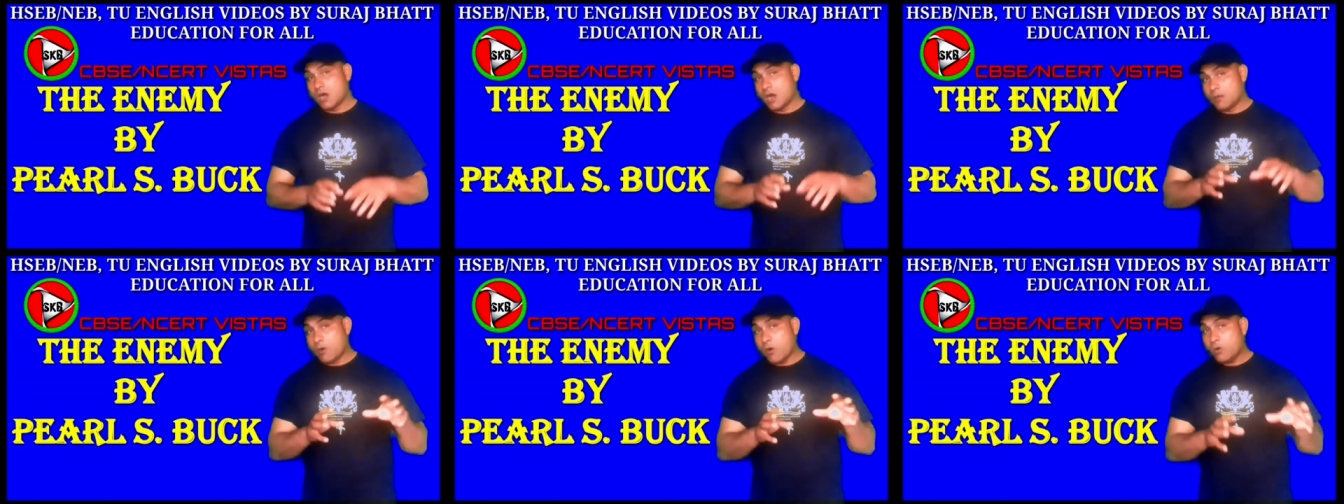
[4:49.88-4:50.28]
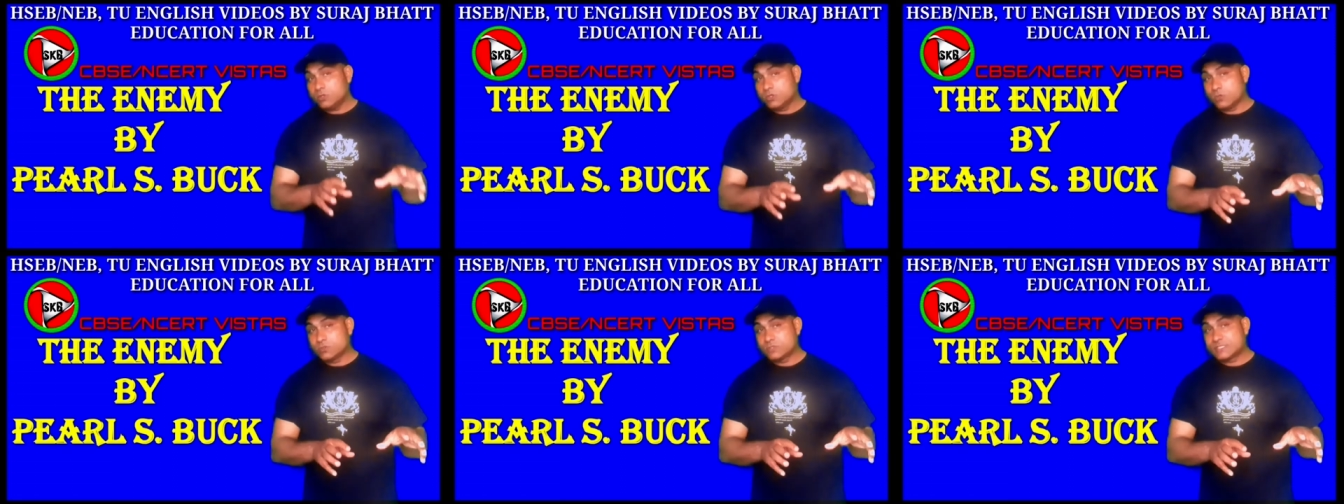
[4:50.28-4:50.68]

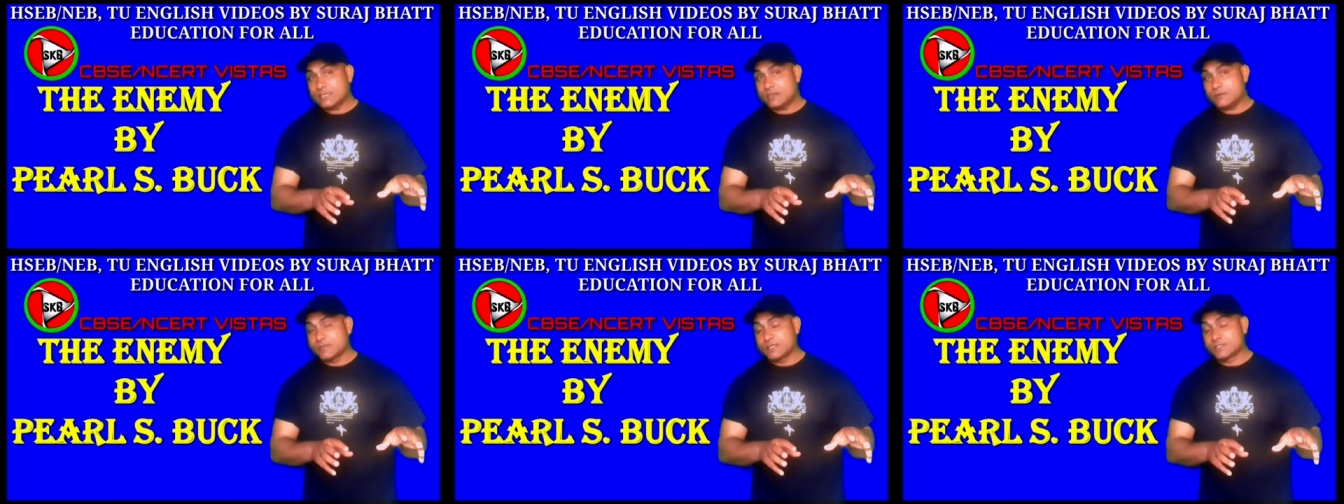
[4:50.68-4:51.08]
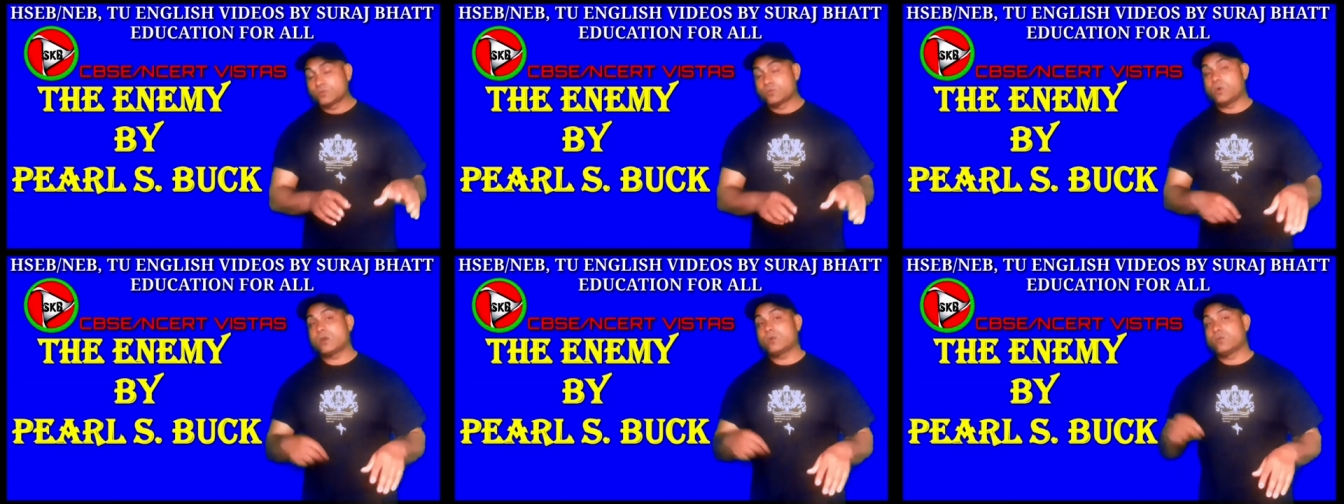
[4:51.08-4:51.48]
Among those
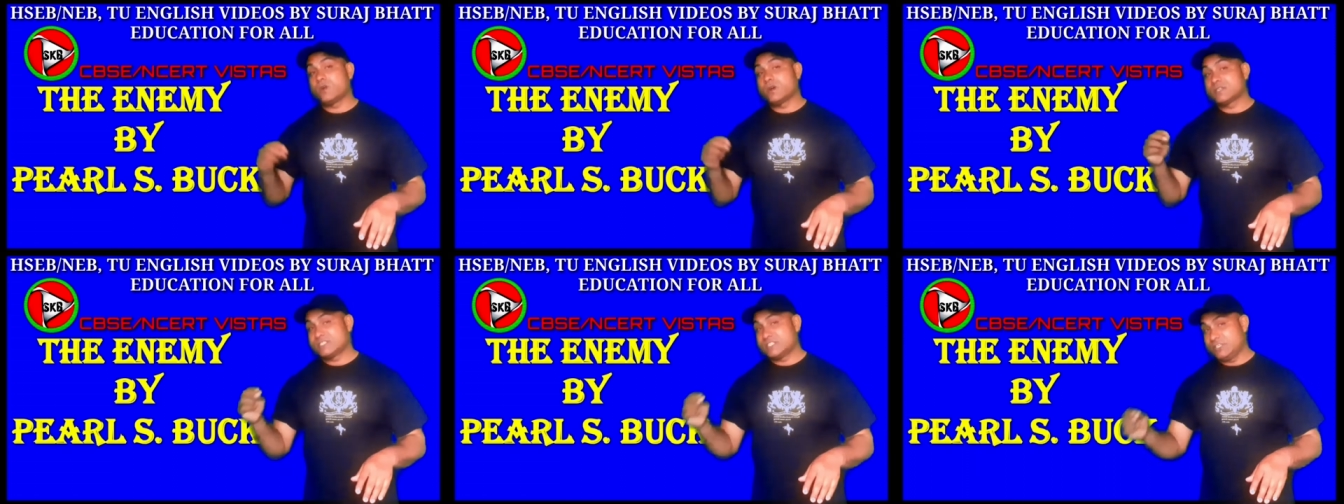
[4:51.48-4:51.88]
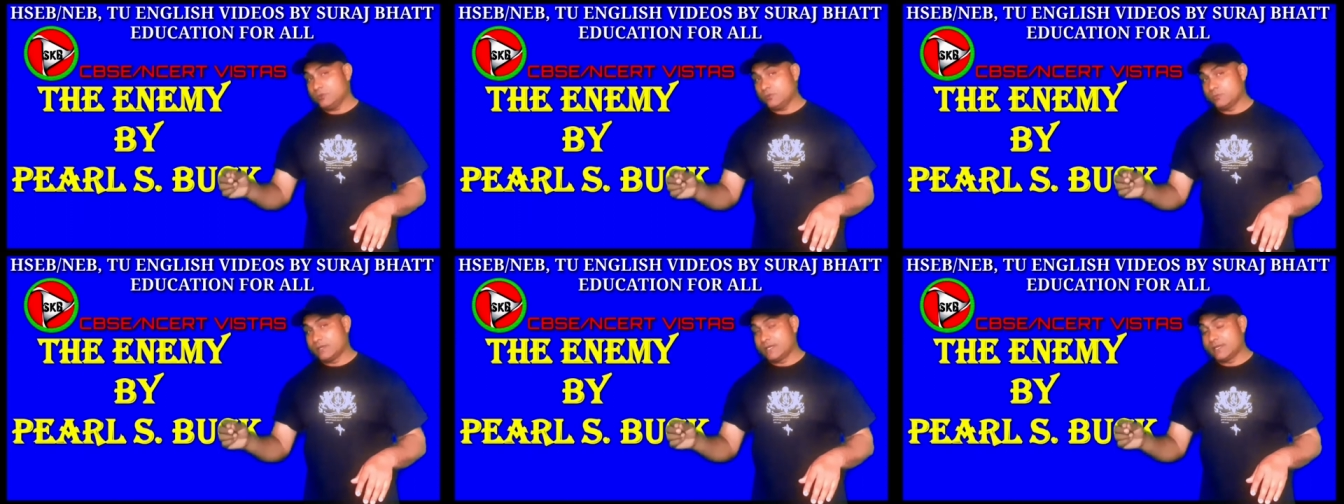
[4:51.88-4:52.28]
servants, one was
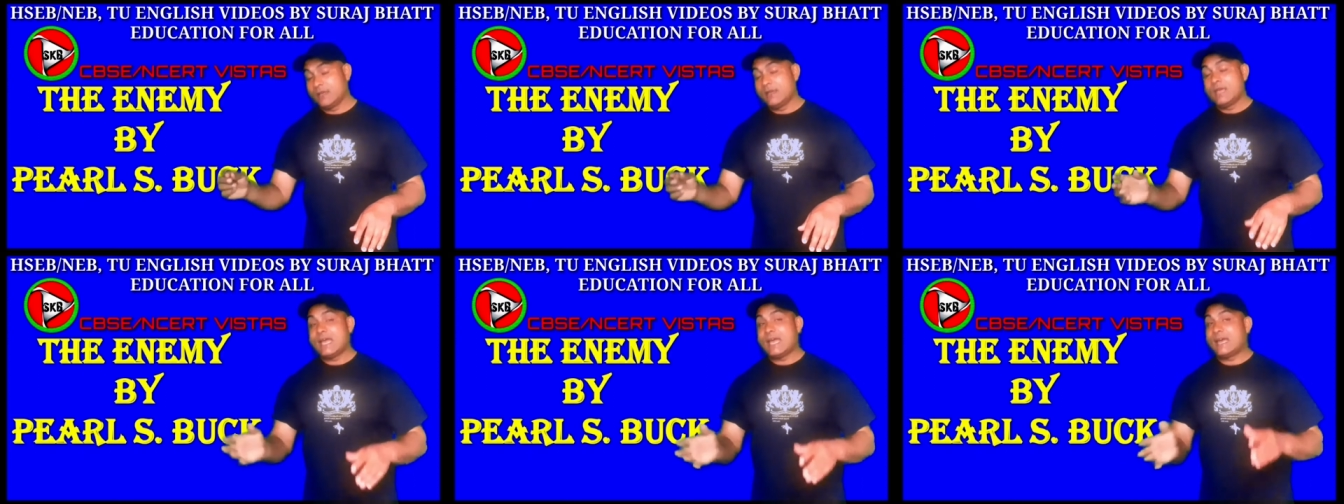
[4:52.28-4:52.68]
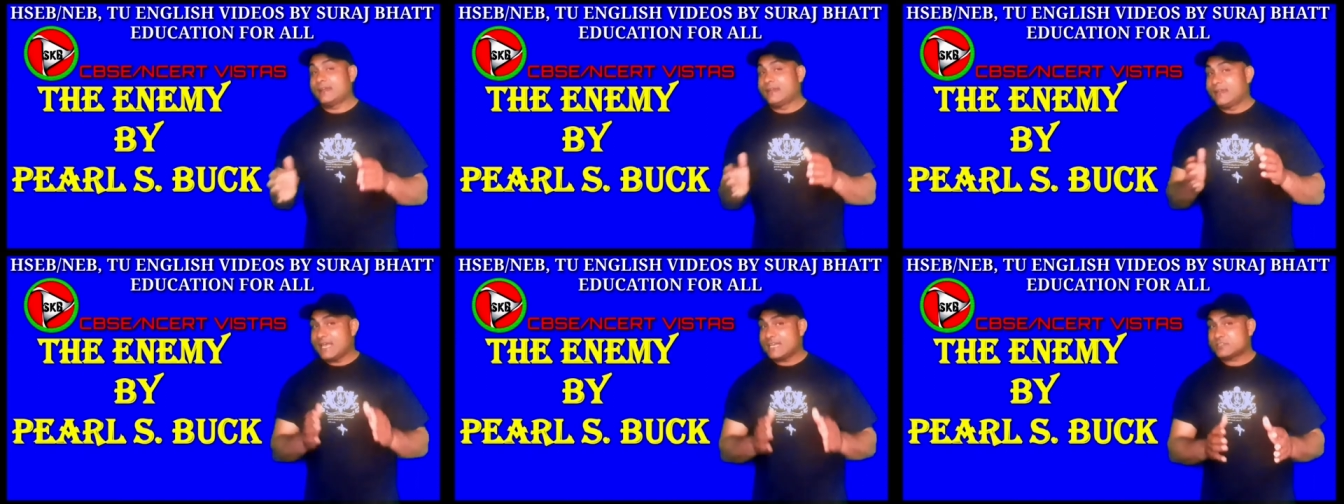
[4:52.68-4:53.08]
Yumi,
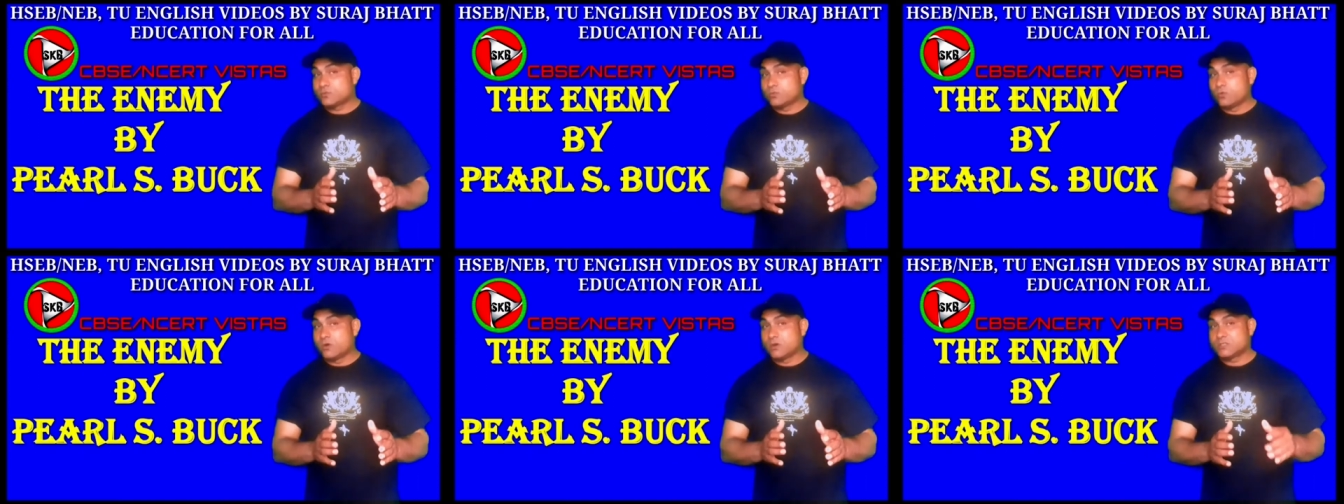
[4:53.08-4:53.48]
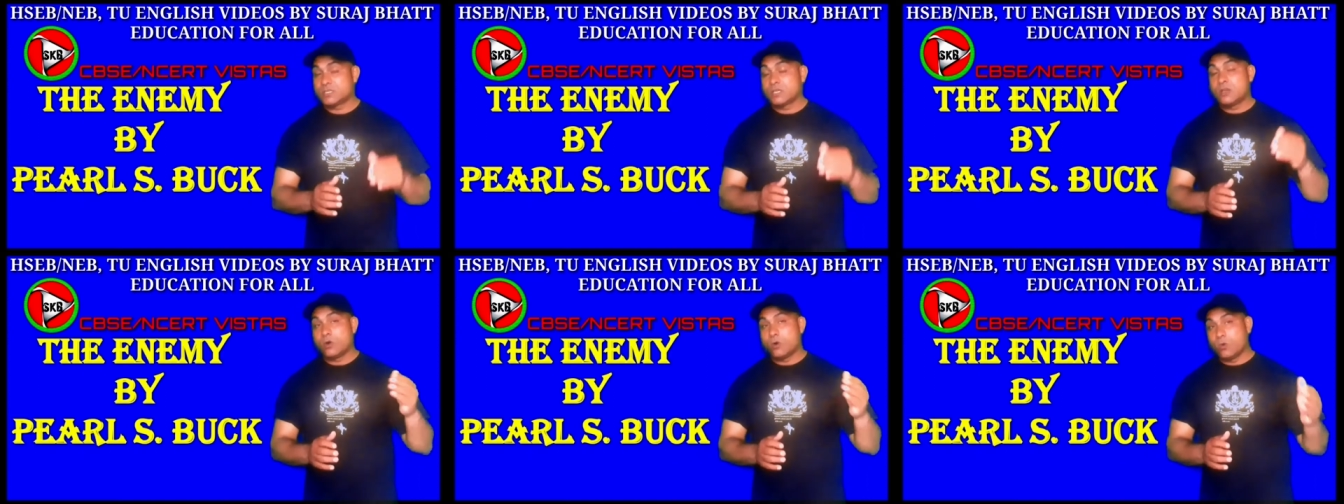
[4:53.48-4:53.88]
and next
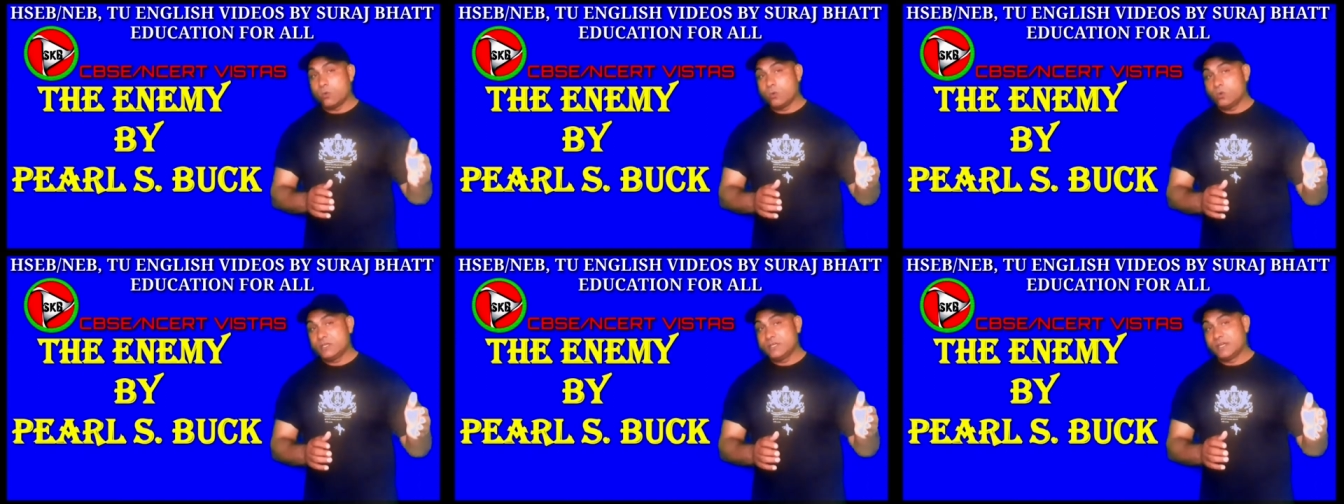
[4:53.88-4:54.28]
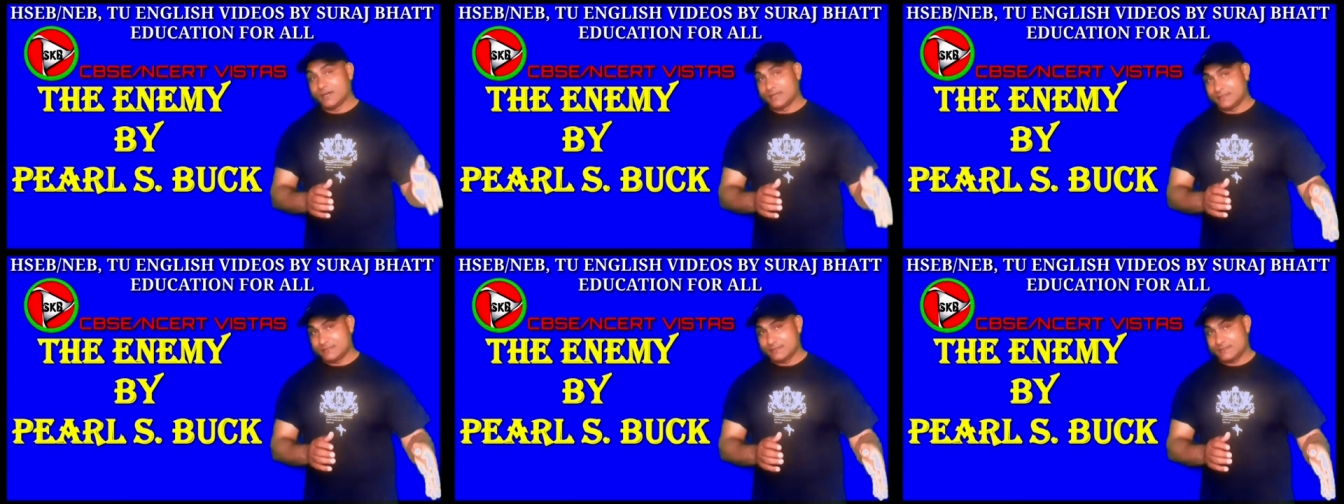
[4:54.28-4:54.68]
was old
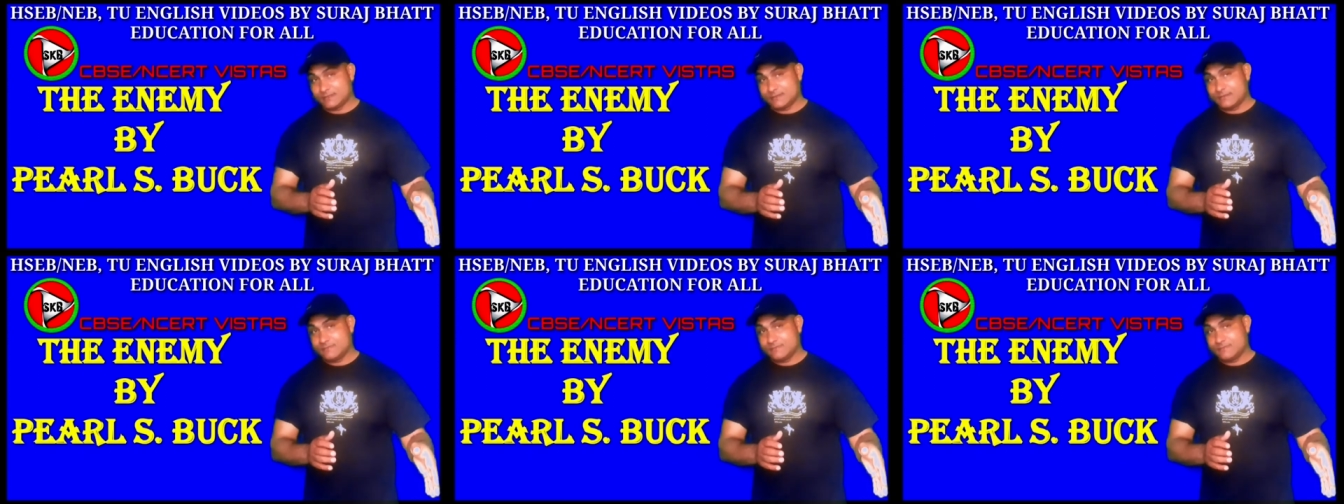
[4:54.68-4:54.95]
gardener.